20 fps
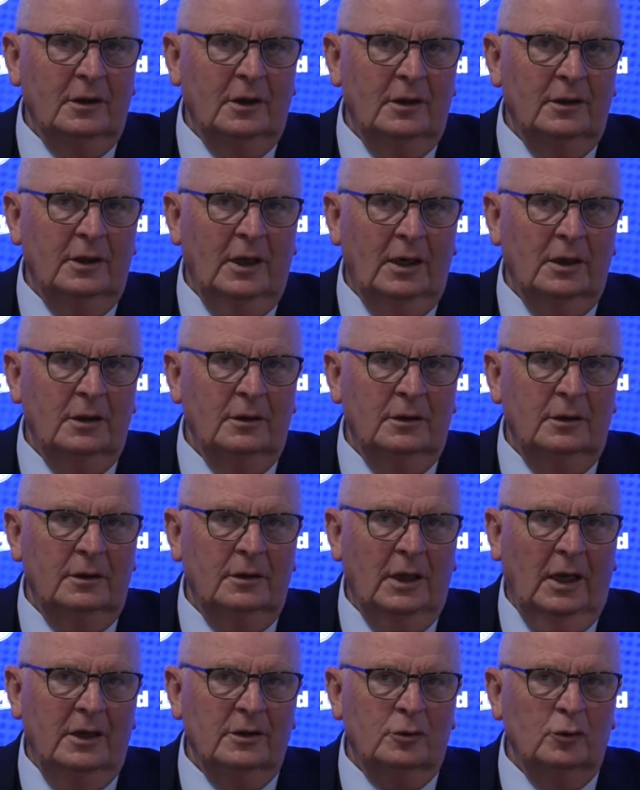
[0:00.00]
and
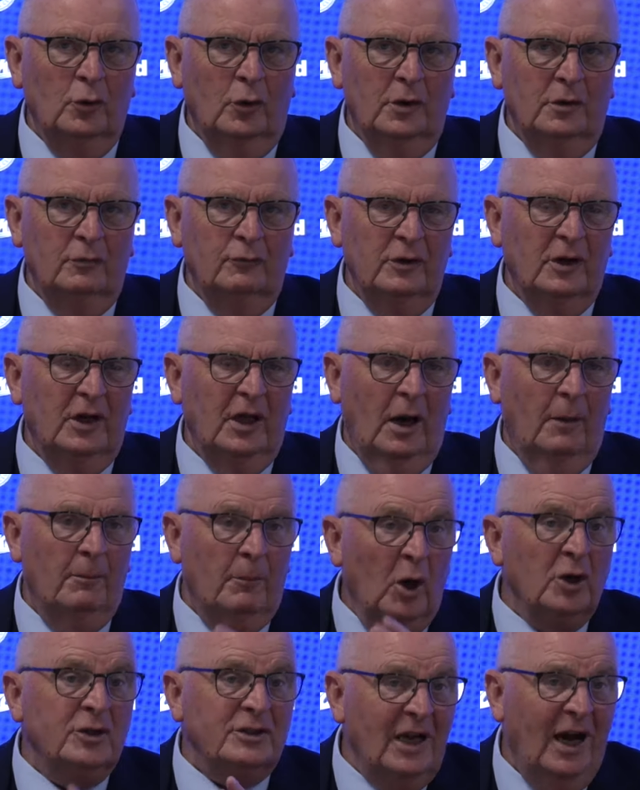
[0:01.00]
that's not really a
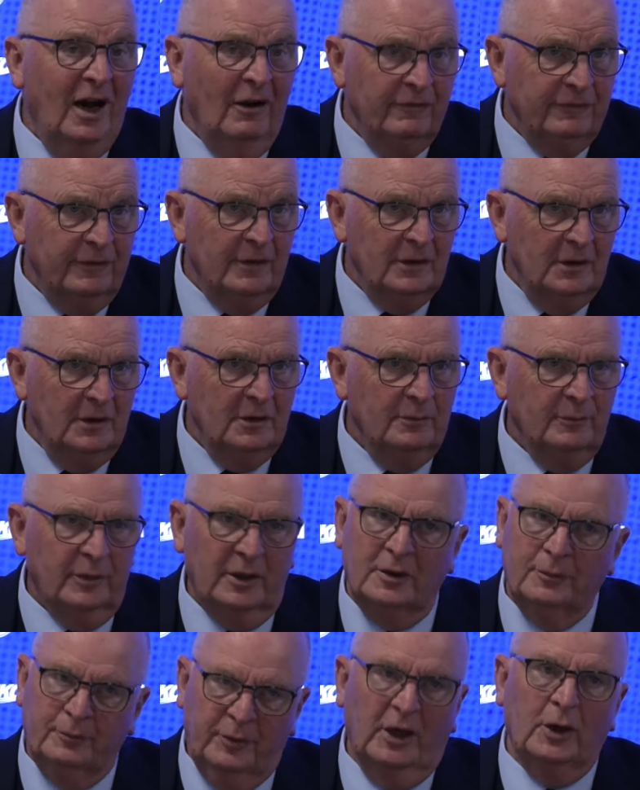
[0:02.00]
must-have, but
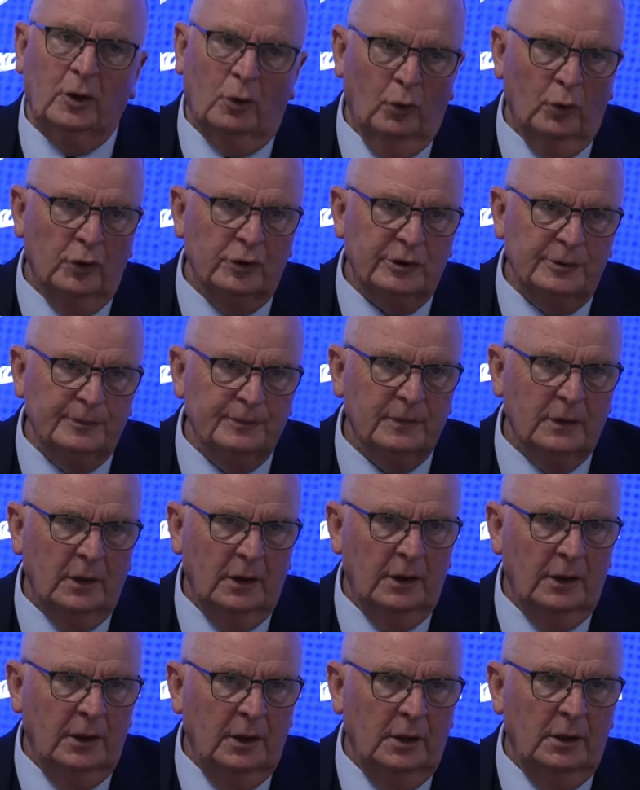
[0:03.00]
it's pretty close.
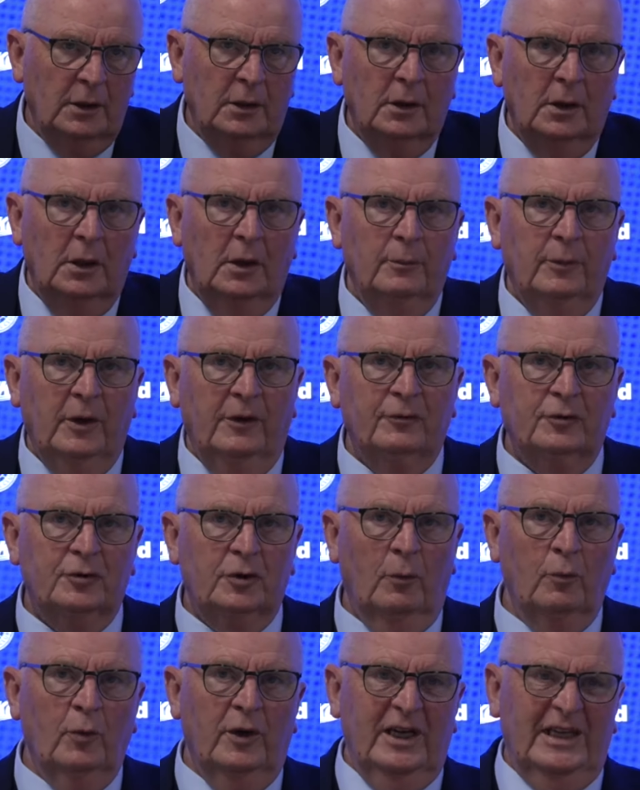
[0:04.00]
But if
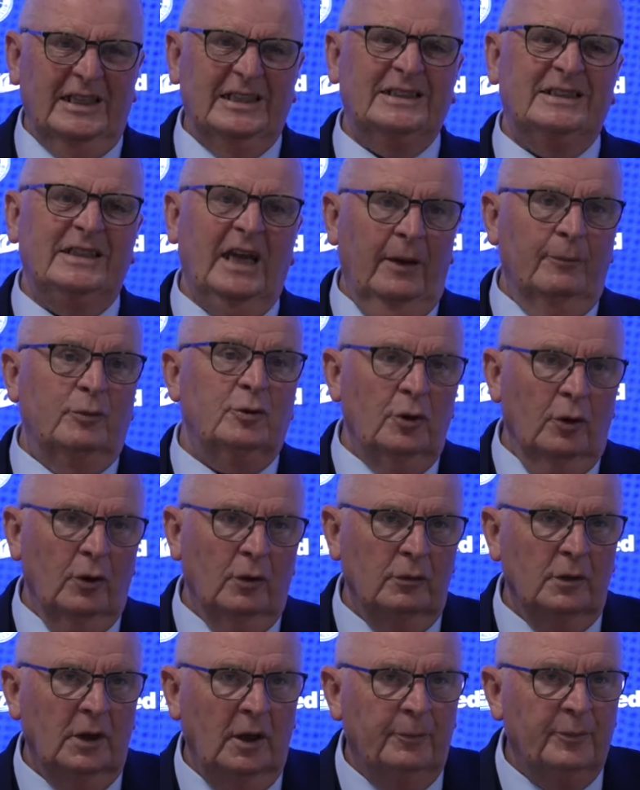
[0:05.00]
someone
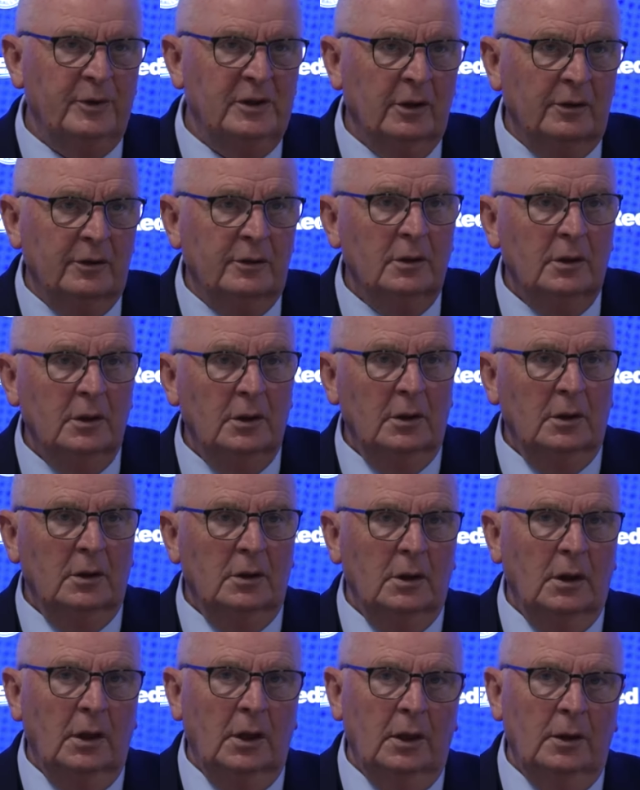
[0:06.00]
exceptional appeared,
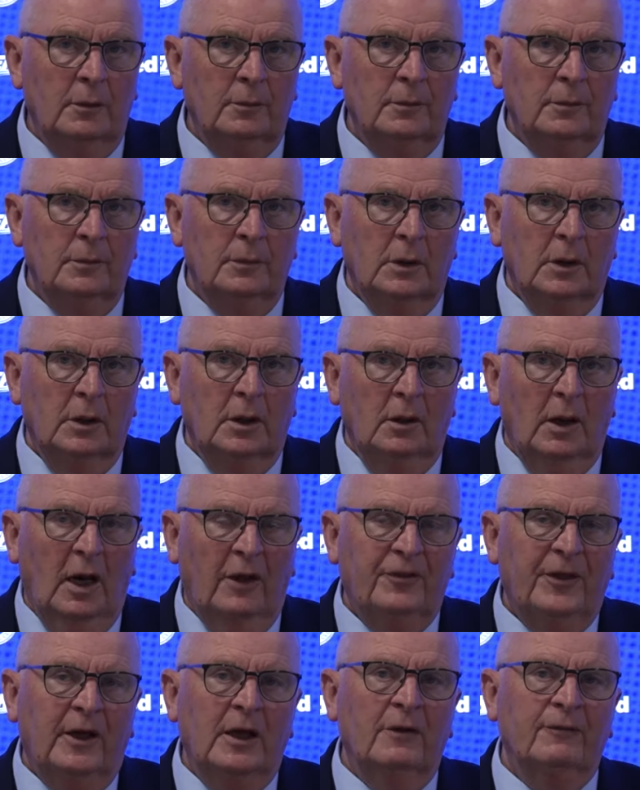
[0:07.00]
I
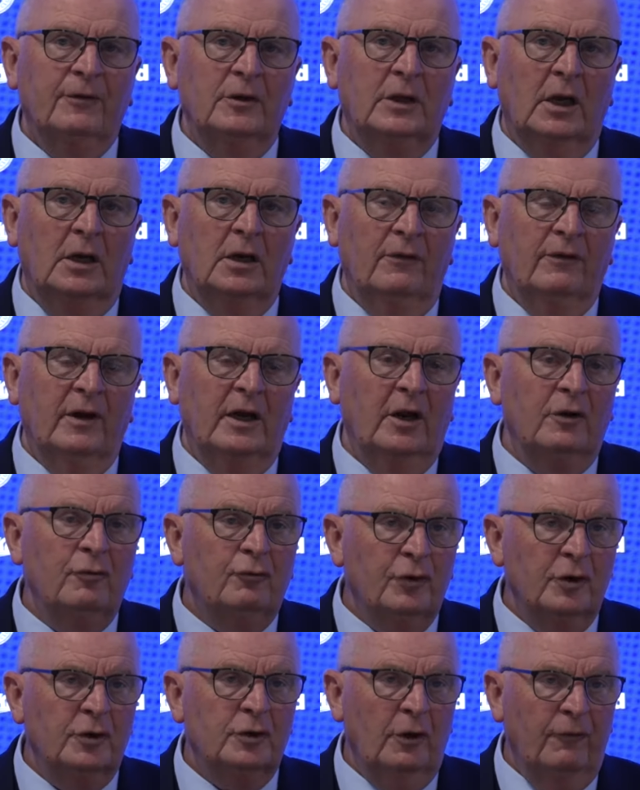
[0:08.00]
think if he didn't have an
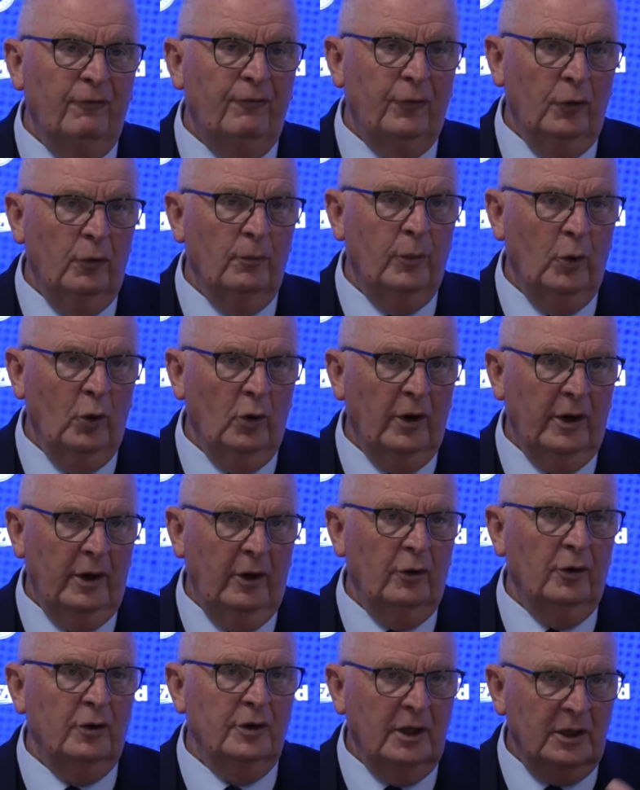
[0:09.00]
interest in football or
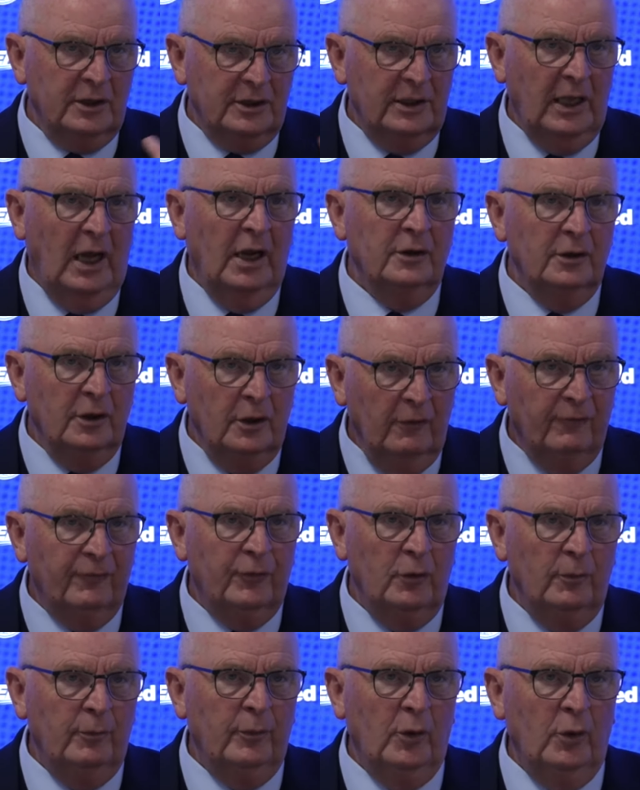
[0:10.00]
an understanding of
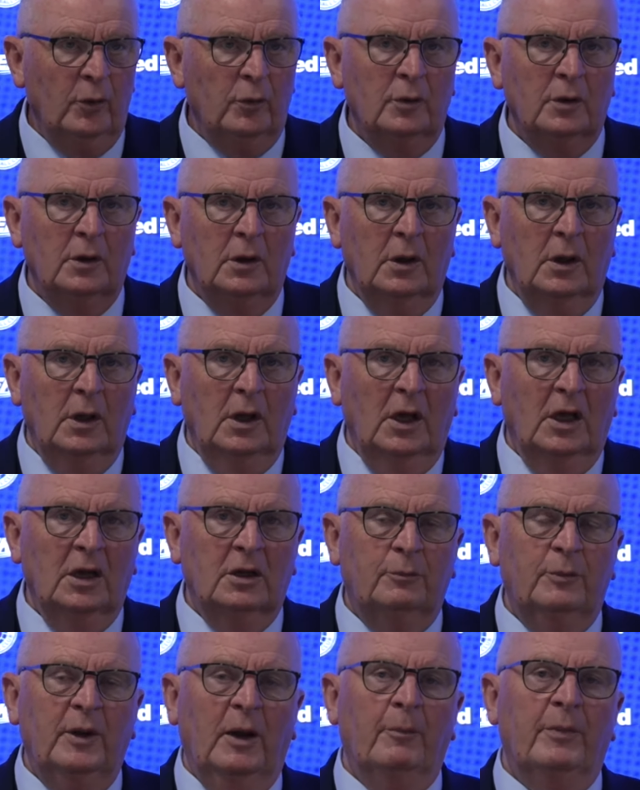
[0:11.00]
football,
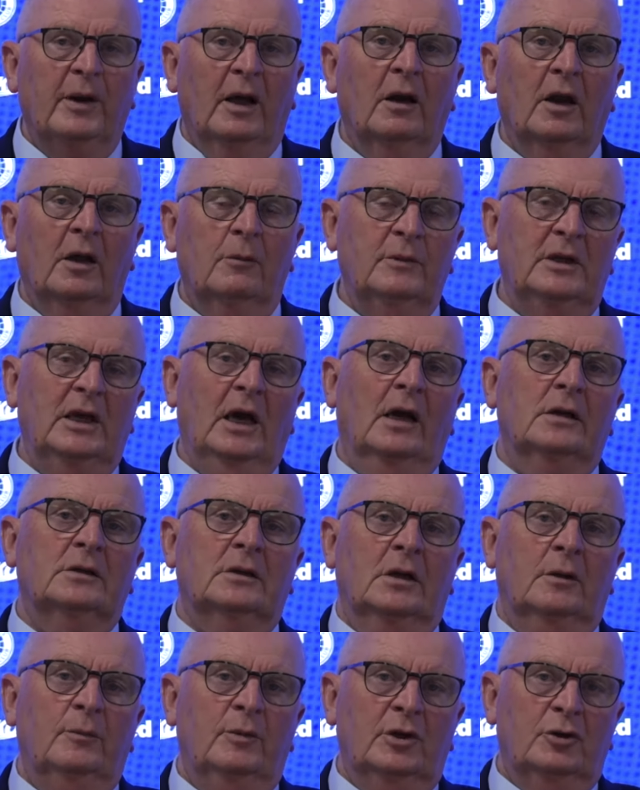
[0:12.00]
it'd be a bit like me
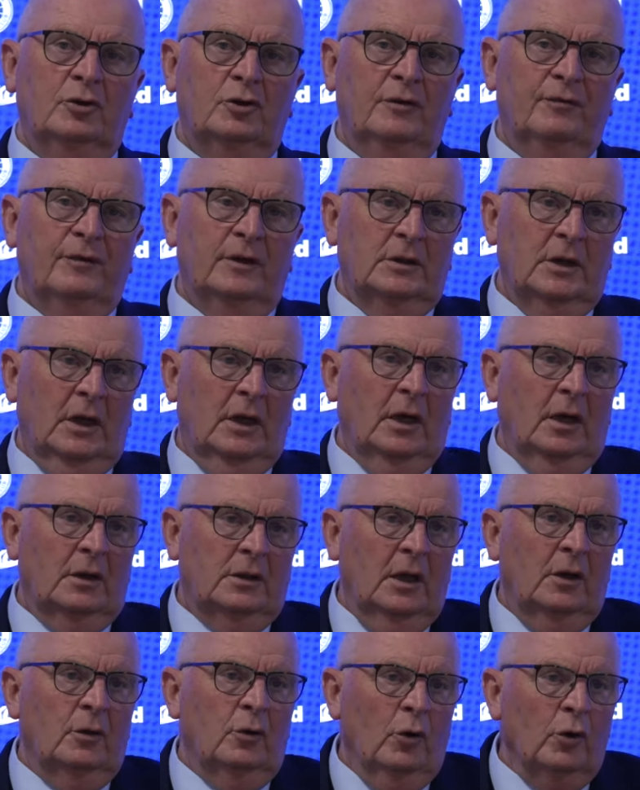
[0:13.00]
asking to be the chief executive of a
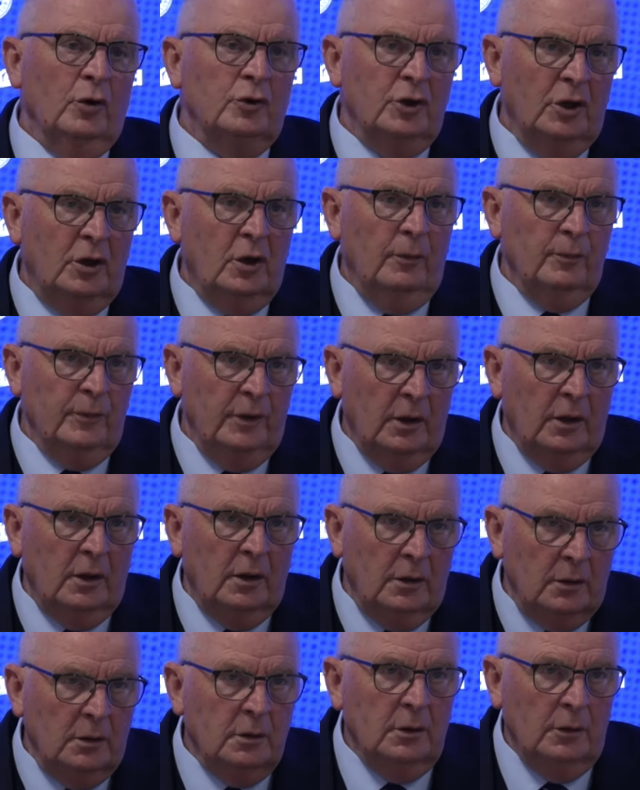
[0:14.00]
technology company,
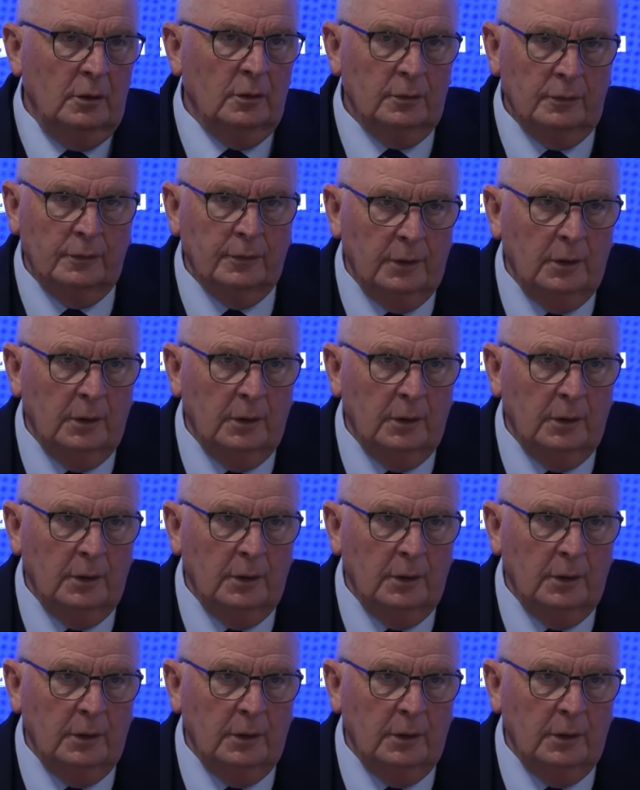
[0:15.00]
you know.